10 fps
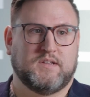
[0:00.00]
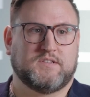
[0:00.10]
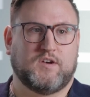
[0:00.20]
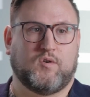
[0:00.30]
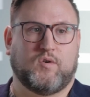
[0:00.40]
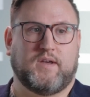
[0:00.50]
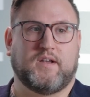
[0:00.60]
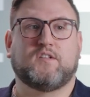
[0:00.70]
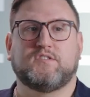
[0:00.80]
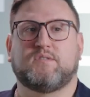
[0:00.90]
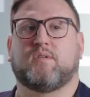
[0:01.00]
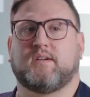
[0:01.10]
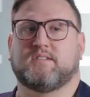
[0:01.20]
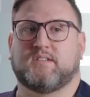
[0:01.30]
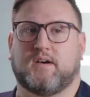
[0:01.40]
So inclusive
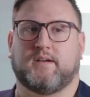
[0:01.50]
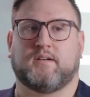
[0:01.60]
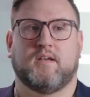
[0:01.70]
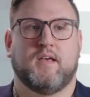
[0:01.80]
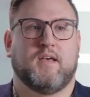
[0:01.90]
product design